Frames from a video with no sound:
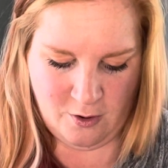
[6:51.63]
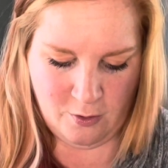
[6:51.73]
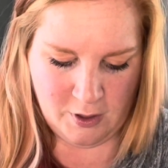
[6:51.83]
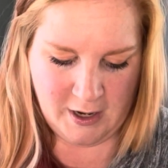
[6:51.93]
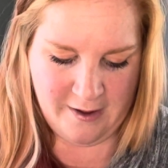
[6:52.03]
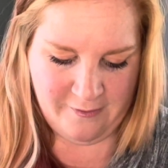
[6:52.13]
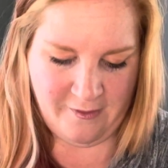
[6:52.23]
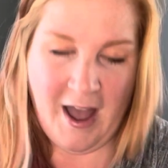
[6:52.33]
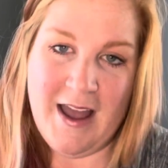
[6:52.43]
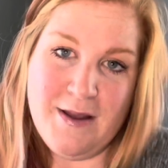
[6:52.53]
or if
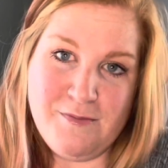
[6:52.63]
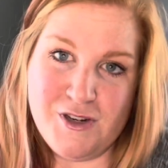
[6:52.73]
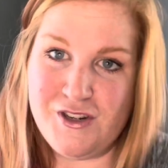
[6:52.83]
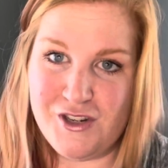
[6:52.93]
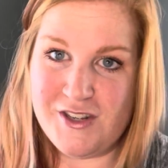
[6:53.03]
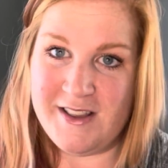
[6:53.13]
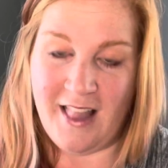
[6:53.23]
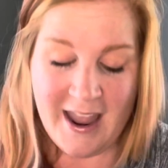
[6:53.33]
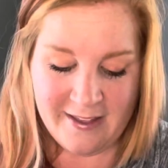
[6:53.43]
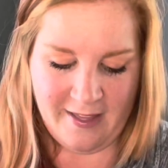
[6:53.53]
I'm just
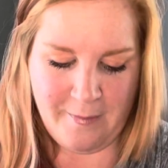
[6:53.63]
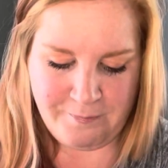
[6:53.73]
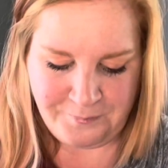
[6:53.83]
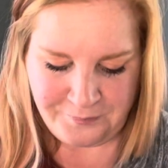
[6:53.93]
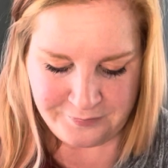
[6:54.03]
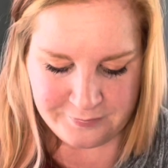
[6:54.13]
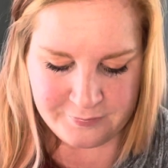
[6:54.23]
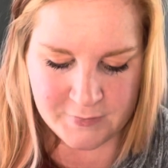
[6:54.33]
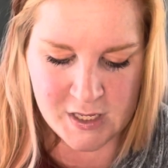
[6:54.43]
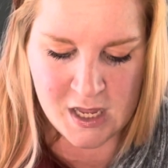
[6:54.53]
like them.
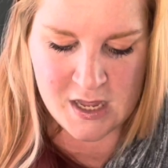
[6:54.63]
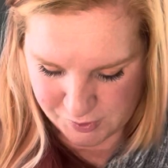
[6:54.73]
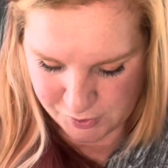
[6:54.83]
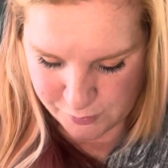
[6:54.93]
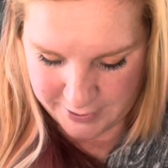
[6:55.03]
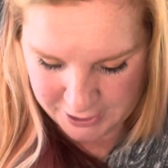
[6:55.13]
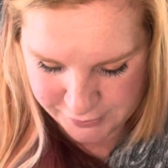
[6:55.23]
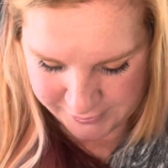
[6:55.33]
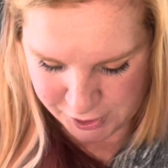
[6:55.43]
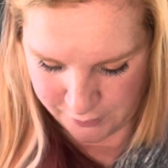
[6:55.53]
So Swedish
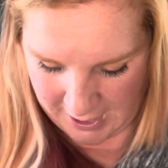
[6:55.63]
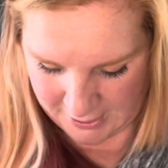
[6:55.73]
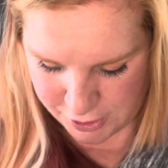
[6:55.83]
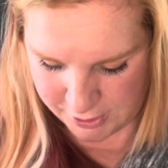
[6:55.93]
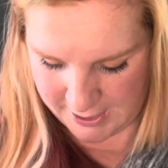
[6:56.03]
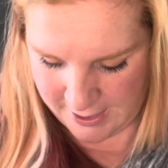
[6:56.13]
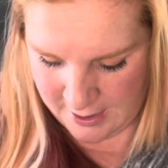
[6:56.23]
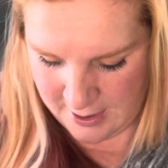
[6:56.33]
fish were actually